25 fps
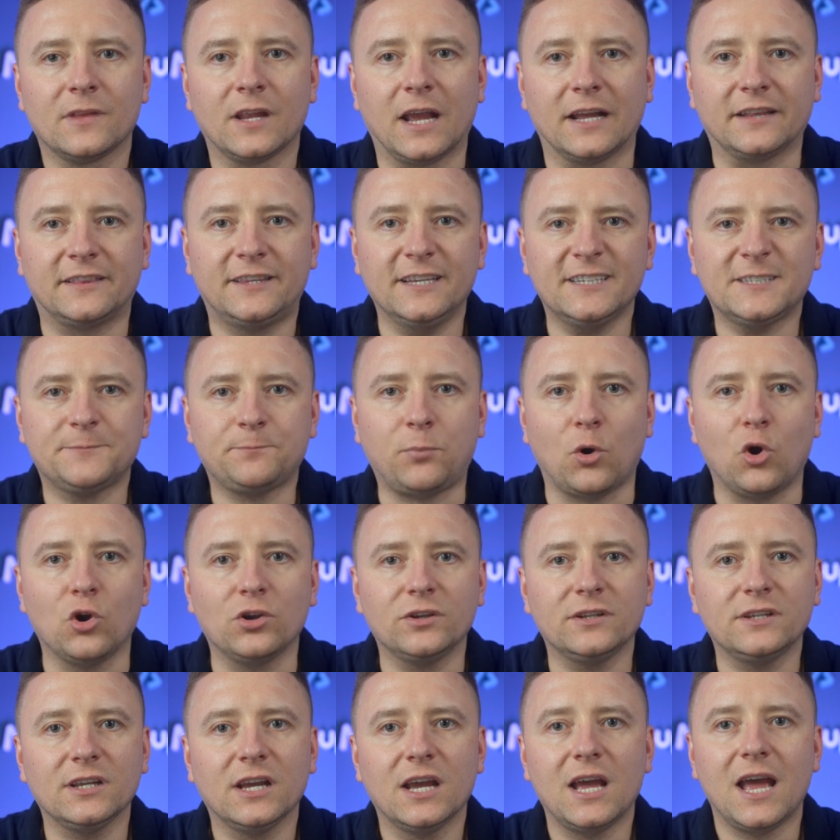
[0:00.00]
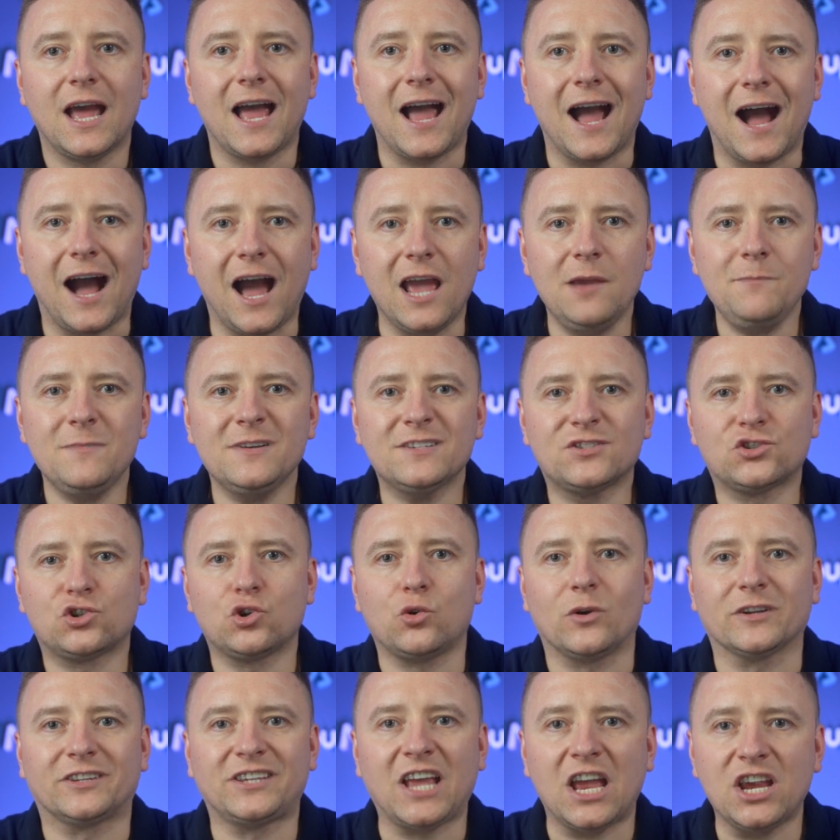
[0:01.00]
At this point, I must
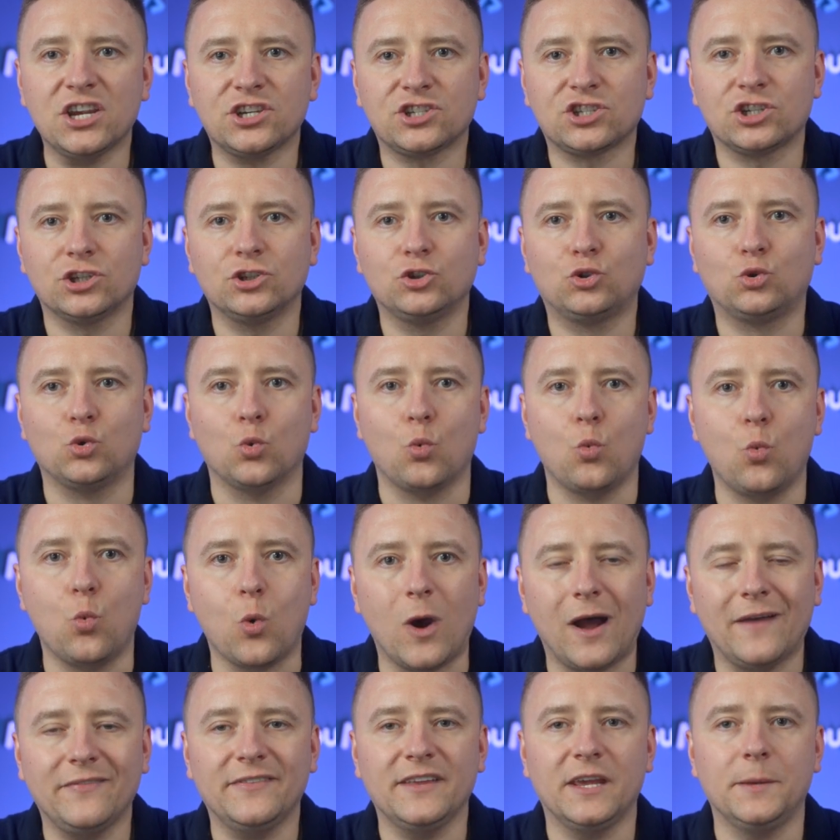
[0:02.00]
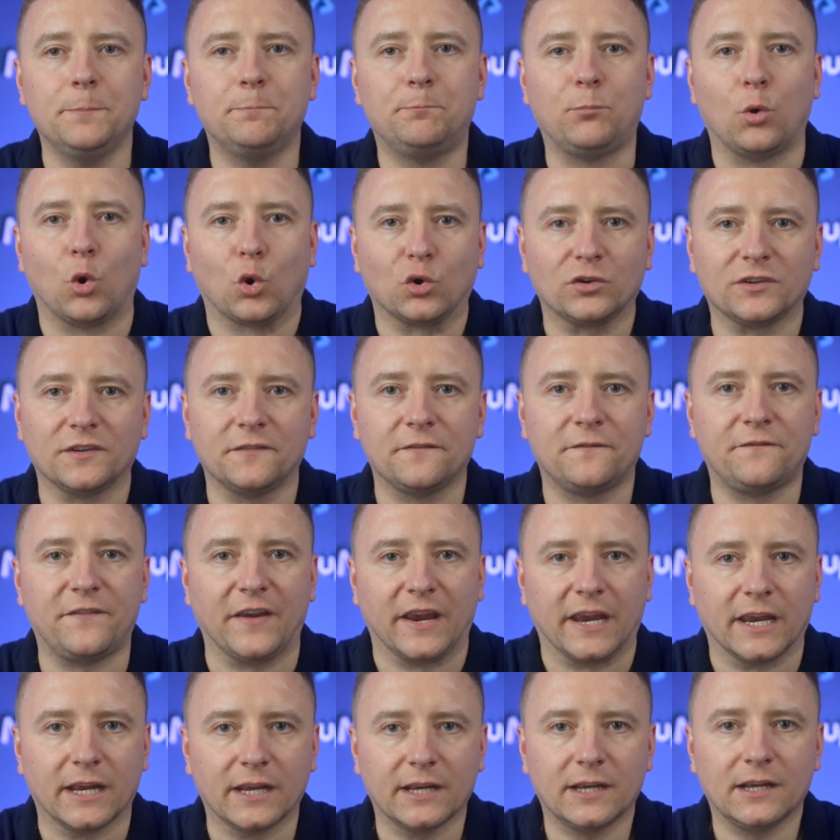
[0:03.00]
draw attention to one important
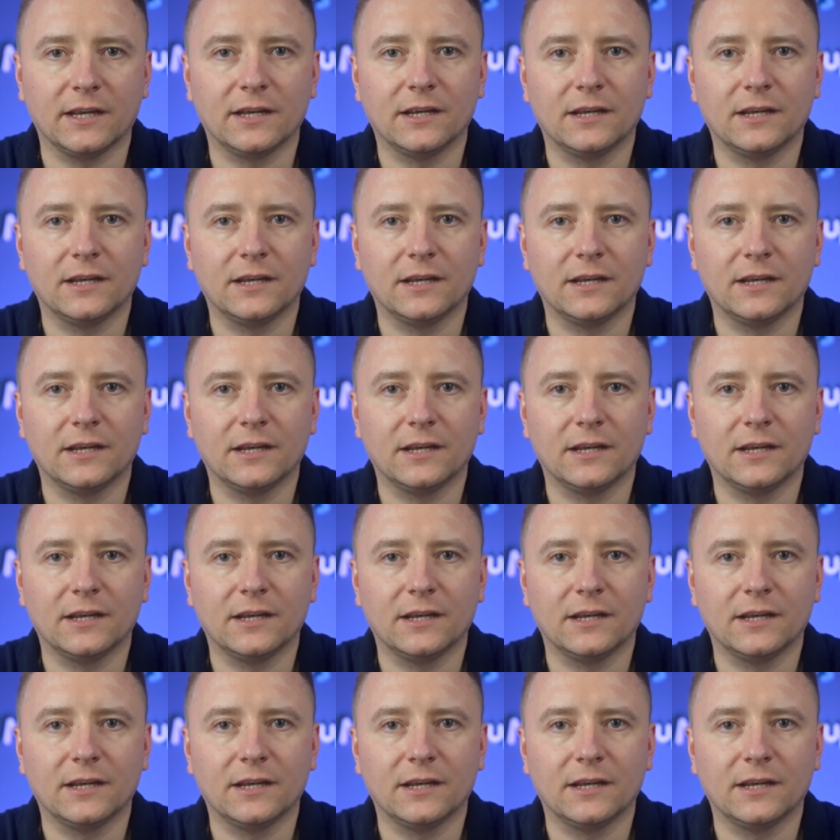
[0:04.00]
thing.